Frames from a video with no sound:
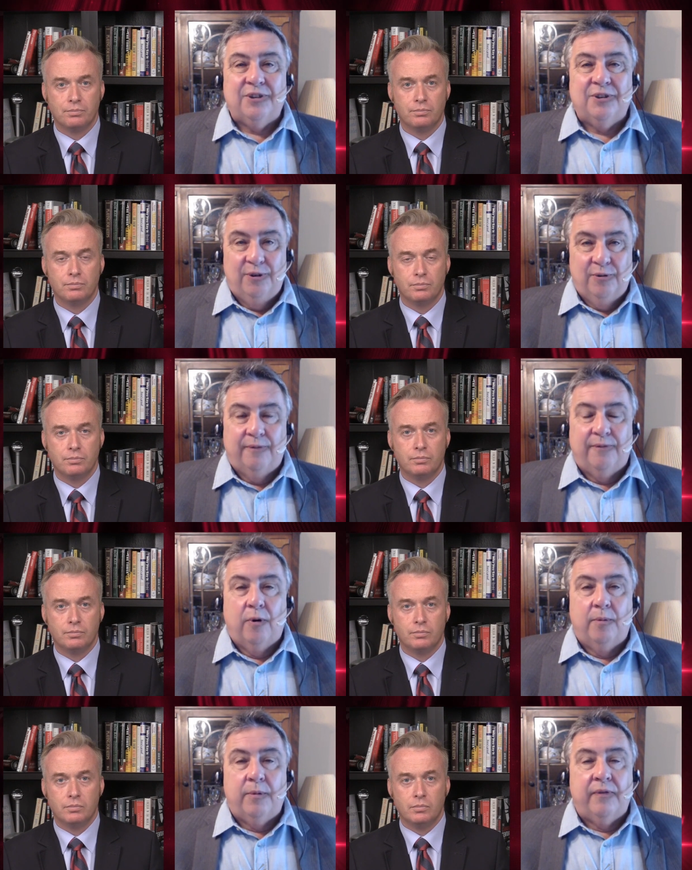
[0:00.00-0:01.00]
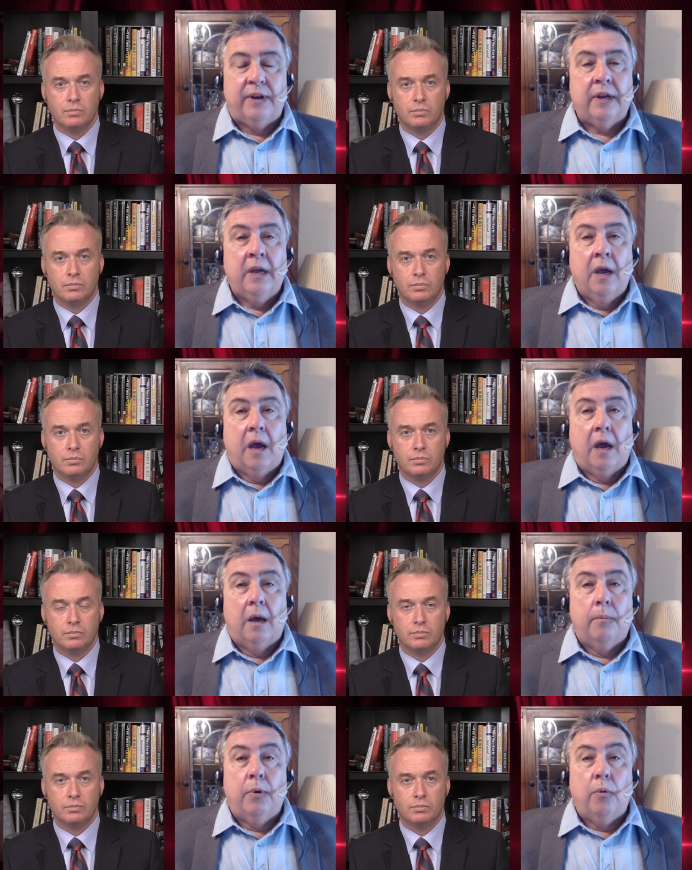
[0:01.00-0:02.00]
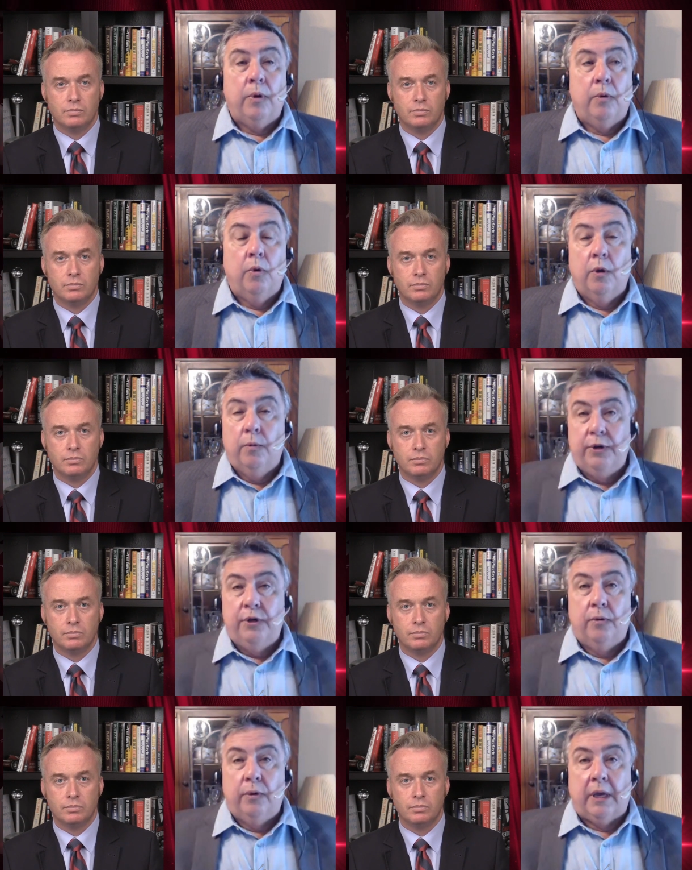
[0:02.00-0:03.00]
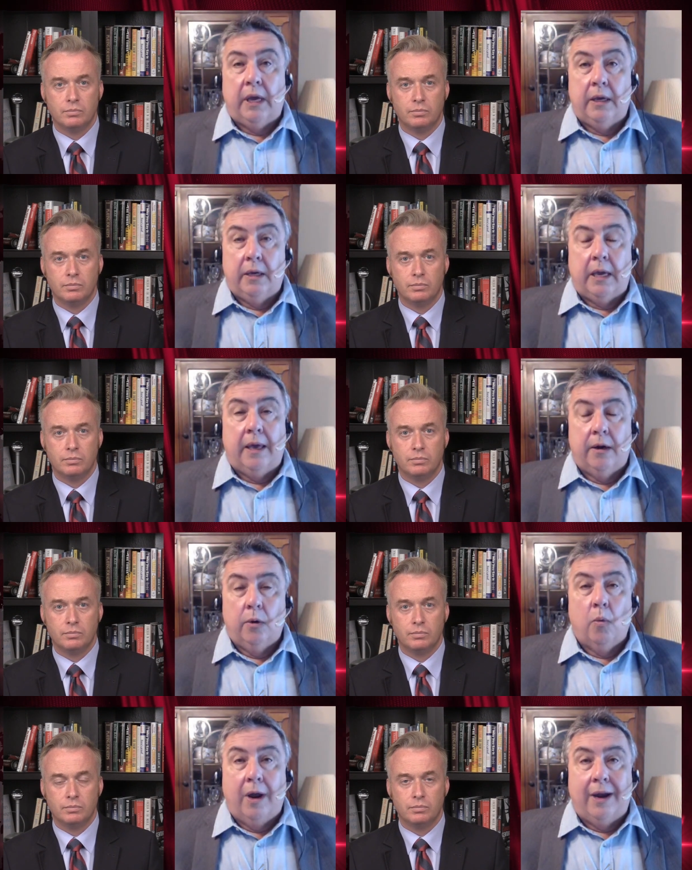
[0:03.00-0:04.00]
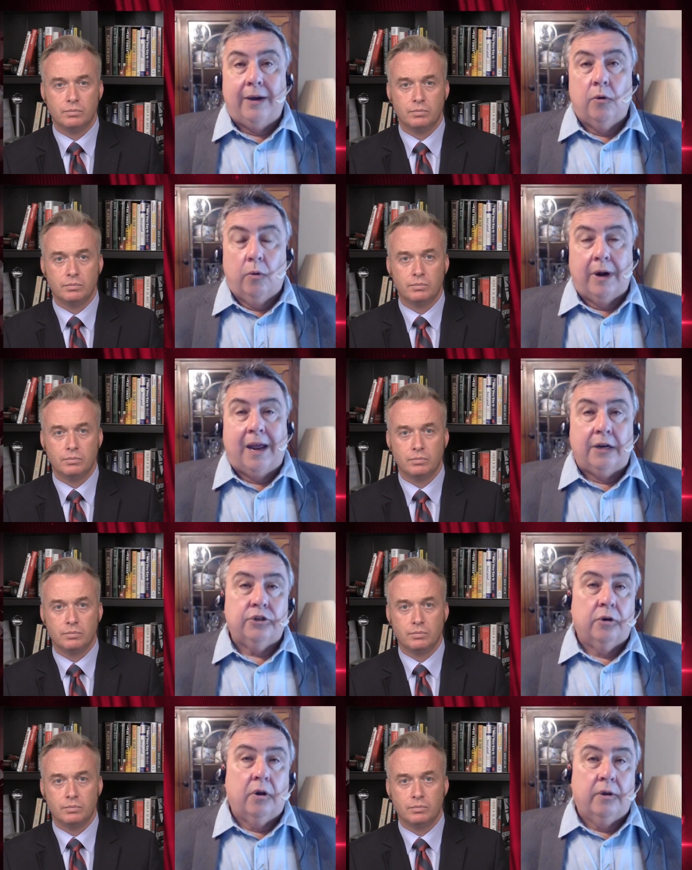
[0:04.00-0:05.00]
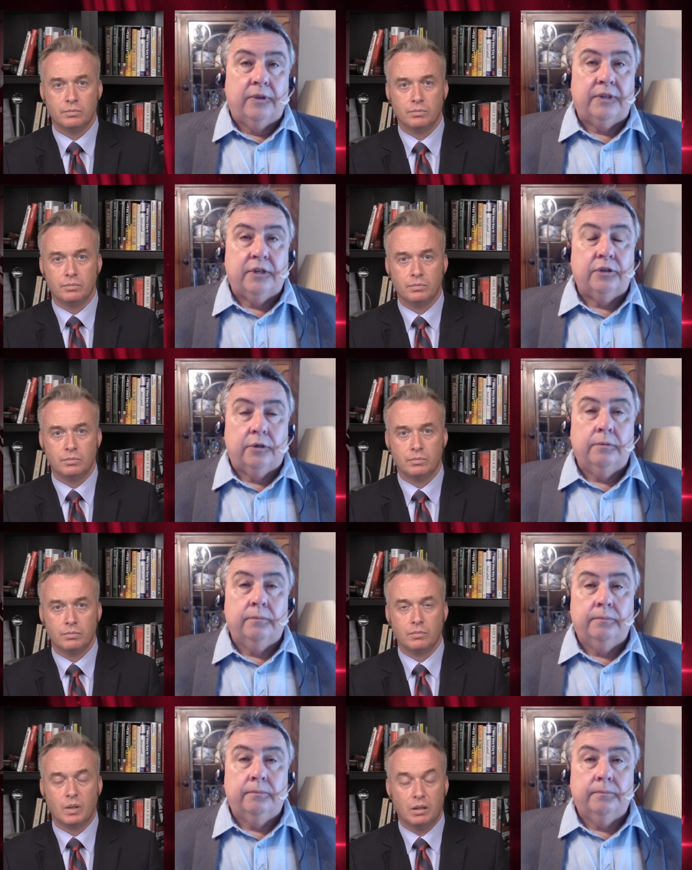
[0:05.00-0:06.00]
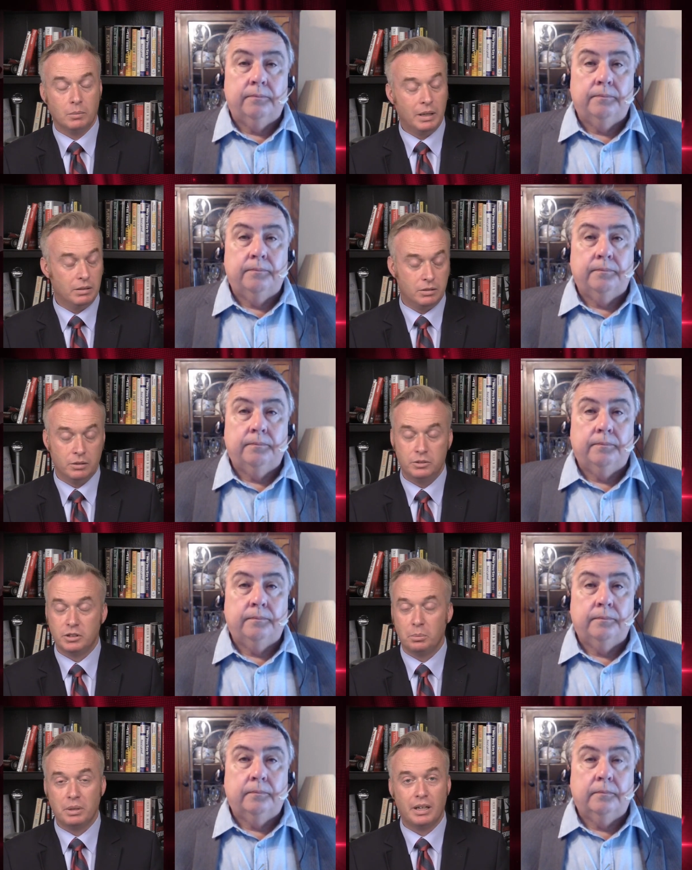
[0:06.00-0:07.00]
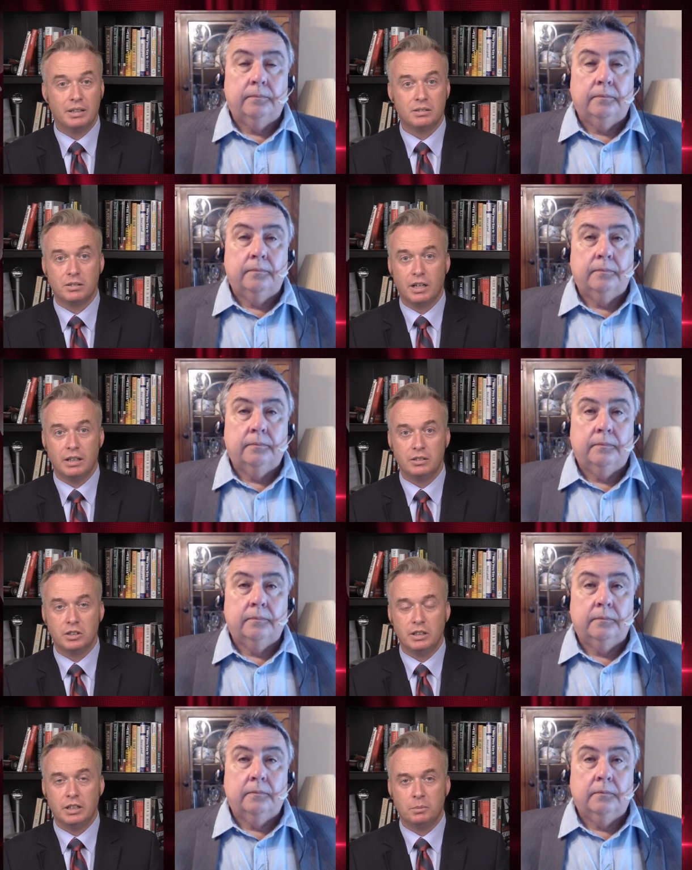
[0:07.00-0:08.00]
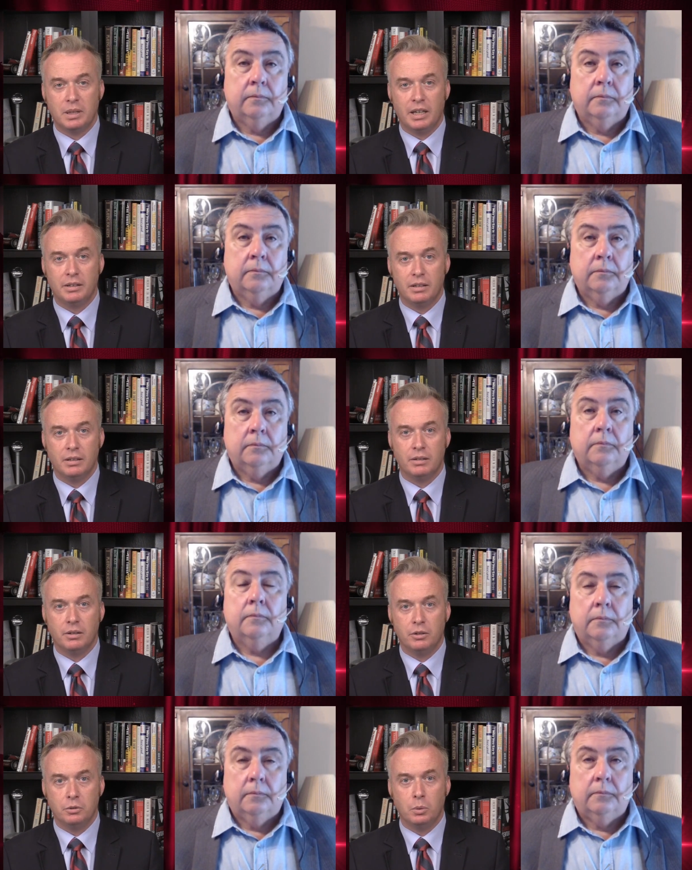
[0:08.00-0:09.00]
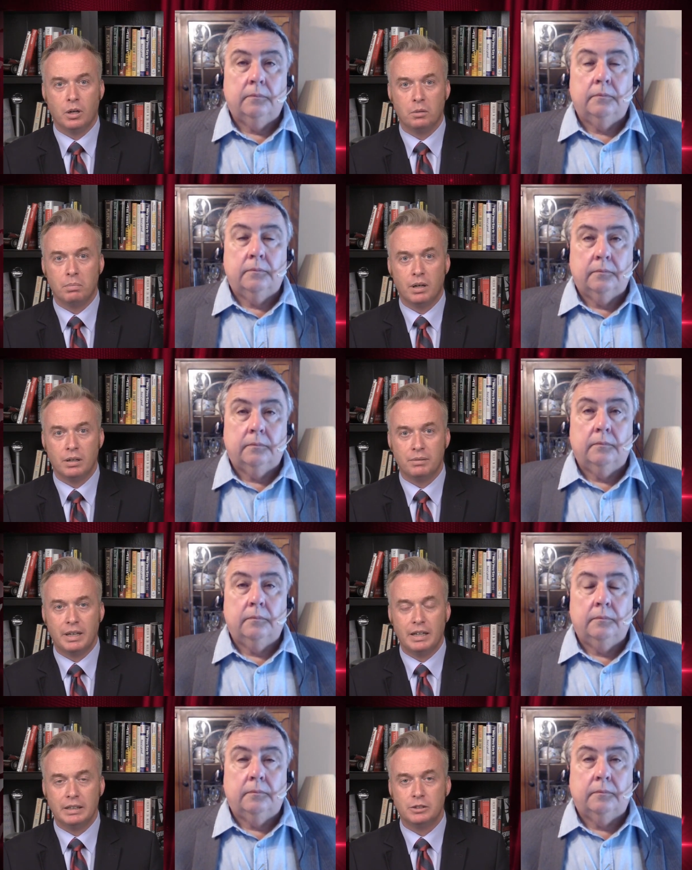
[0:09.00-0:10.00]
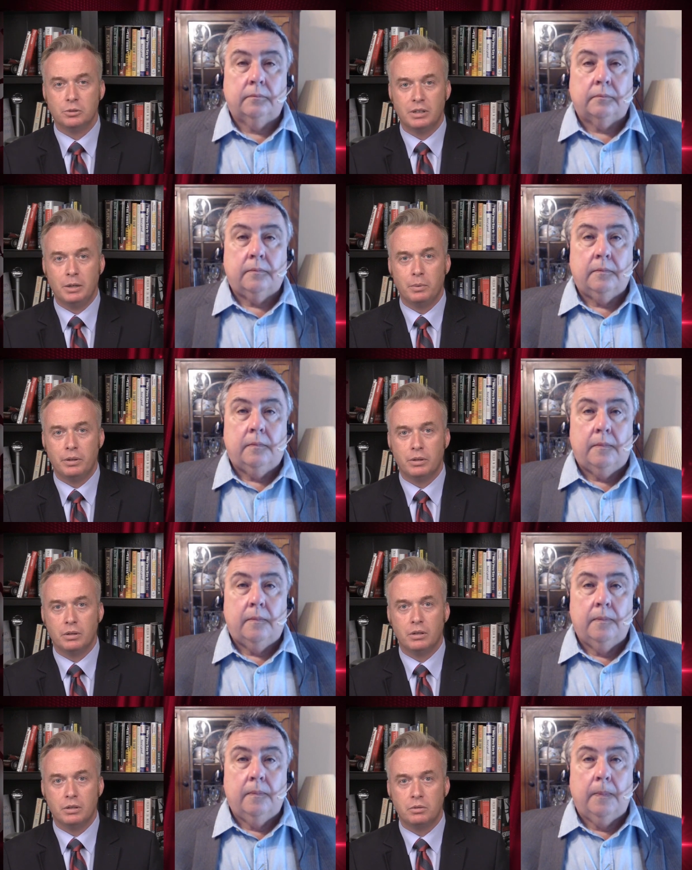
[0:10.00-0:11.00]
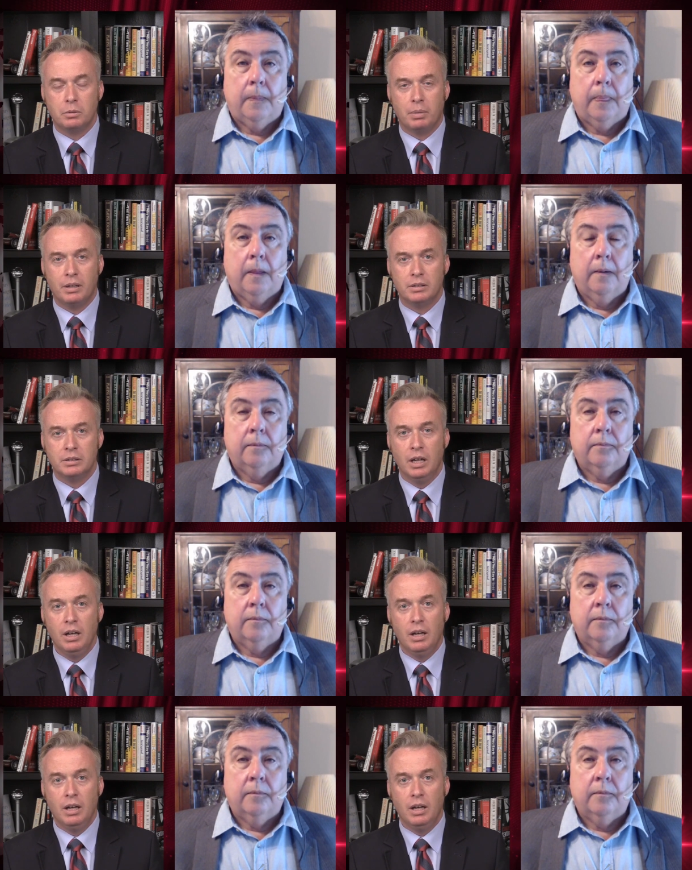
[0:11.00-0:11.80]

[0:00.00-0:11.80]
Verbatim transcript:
Speaker 1: sure you're informed of it uh, but we will be doing a canada-wide court action on this issue
Speaker 2: uh, well, good. Somebody has to challenge it, and I'm glad uh, that you are part of that, as you say, with your industry partners.